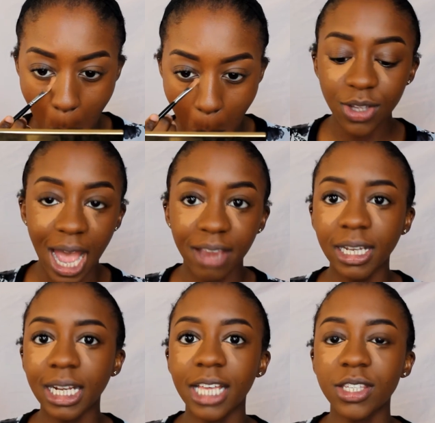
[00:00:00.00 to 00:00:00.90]
So I
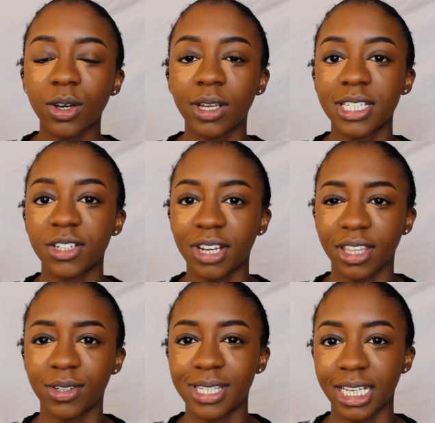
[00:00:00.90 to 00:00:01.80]
really like to concentrate
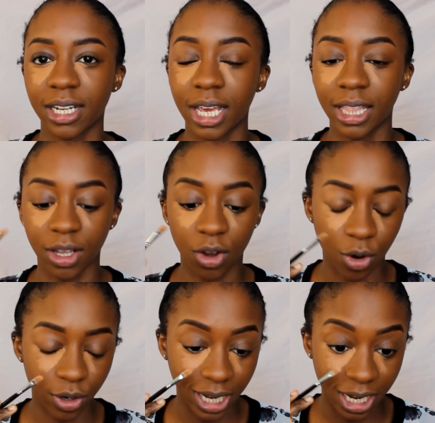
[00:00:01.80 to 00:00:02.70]
the concealer in
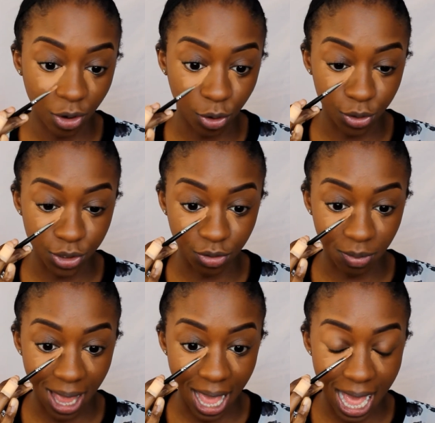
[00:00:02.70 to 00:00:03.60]
the inner corners of
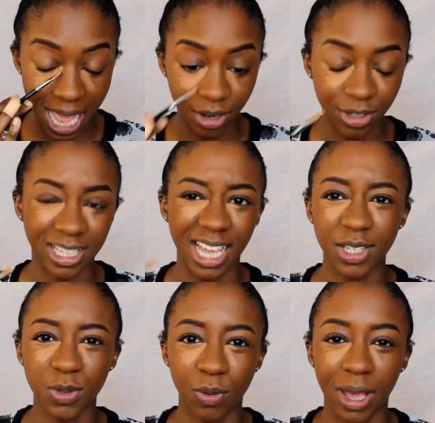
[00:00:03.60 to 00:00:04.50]
my eye because
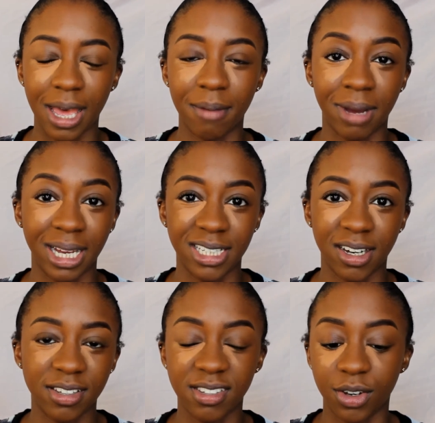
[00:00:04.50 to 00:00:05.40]
that's where my
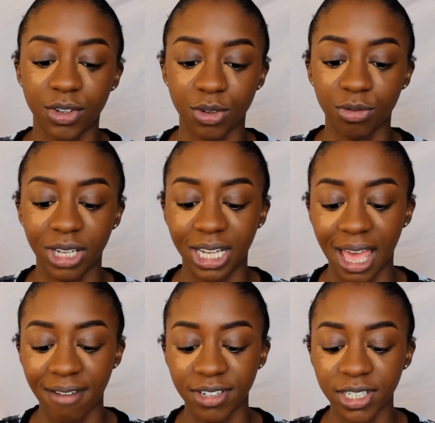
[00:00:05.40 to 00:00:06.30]
dark circles are really
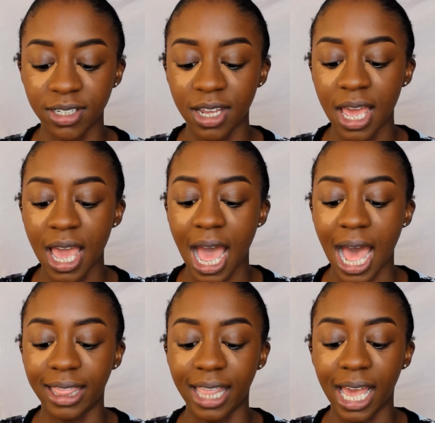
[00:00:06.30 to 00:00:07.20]
evident,
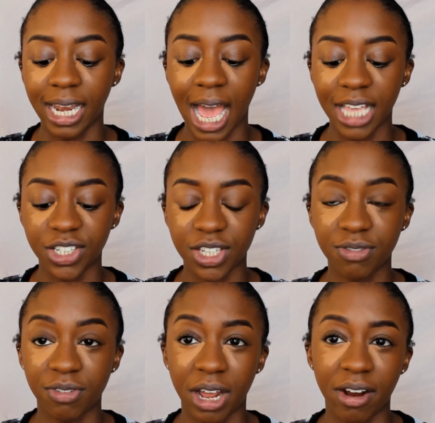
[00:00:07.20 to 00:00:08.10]
and then I
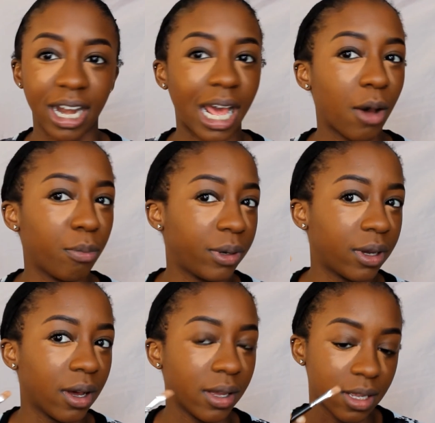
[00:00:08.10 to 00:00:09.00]
just flare it out
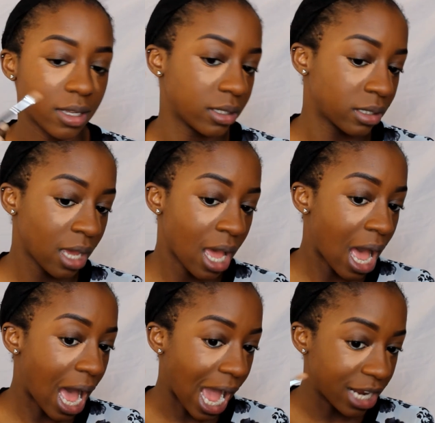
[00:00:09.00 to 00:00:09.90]
because
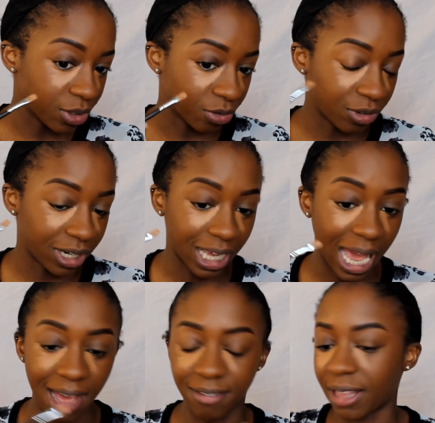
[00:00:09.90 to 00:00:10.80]
I don't really
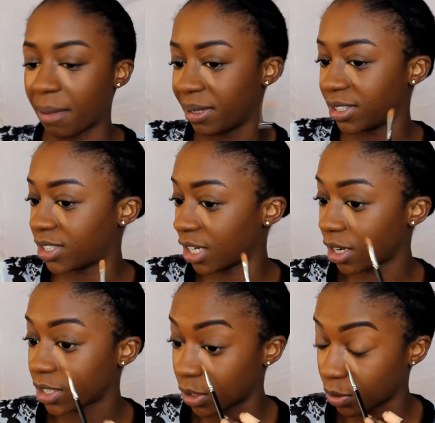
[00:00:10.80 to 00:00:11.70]
have that much
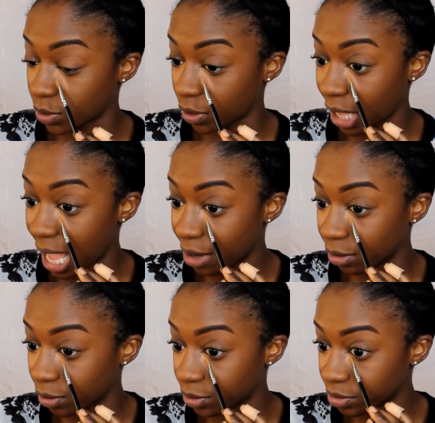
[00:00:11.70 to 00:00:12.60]
dark circles on the outer
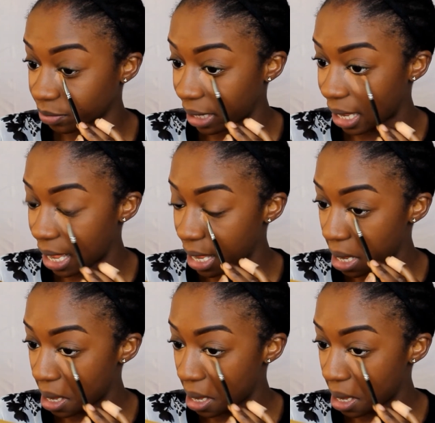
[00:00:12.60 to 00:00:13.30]
corners of my eye.